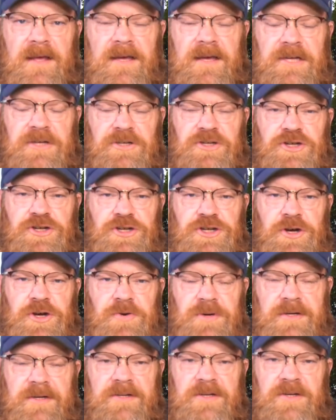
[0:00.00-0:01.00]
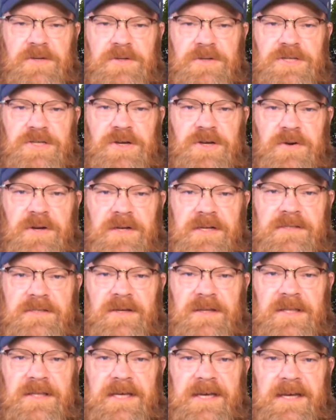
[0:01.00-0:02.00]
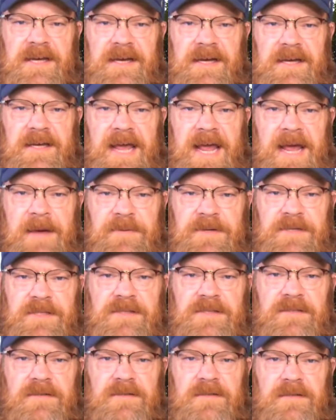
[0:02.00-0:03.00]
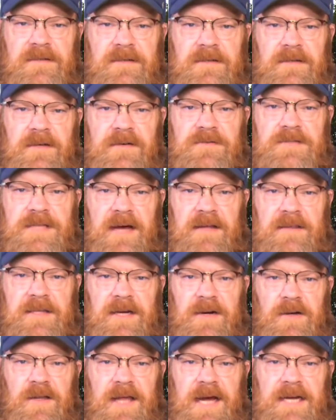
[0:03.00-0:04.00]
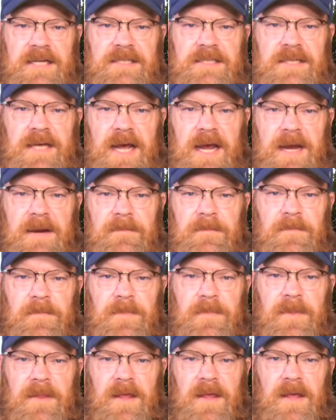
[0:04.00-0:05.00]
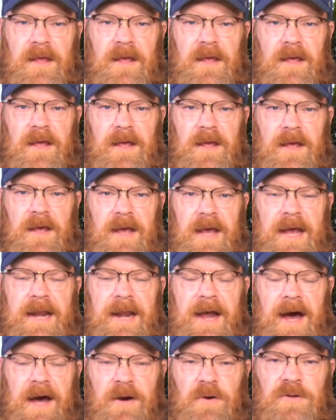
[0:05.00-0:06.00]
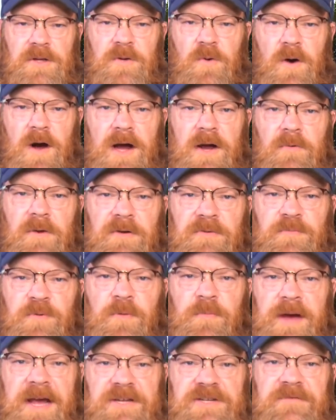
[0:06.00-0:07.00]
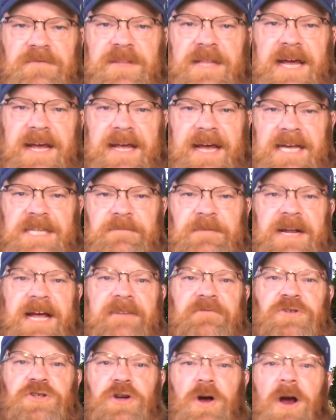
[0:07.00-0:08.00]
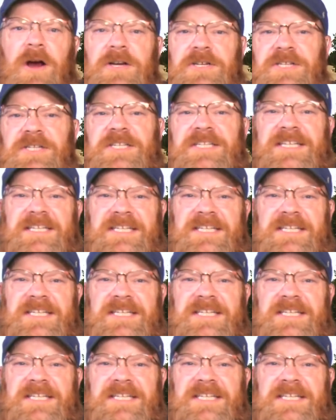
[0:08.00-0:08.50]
can shoot two students on the campus of South Carolina State, and not only walk away with probation for that case, but have charges